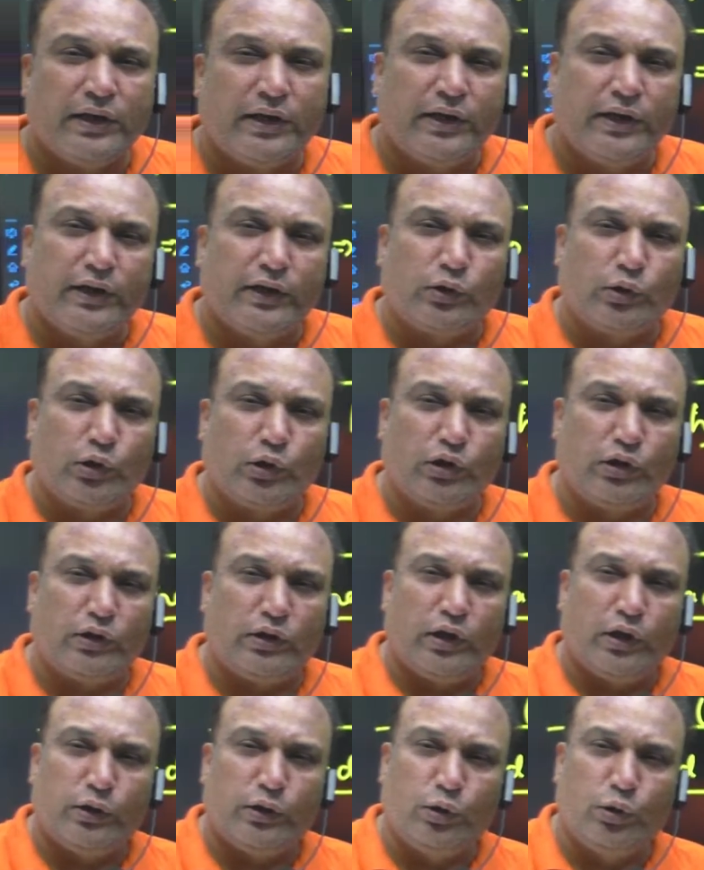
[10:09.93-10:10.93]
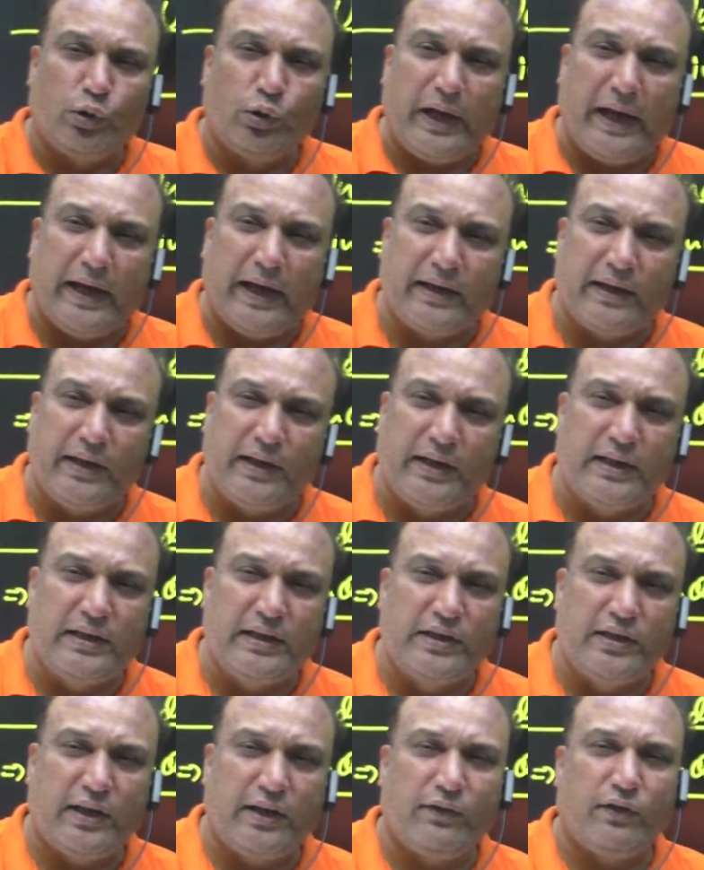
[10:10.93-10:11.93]
So, though
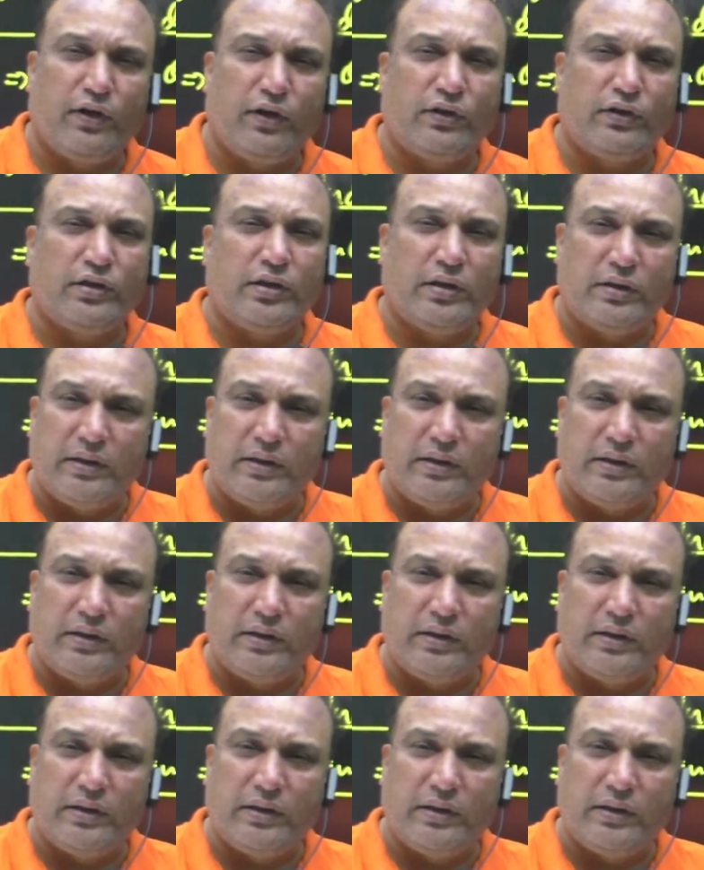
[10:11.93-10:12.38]
agriculture was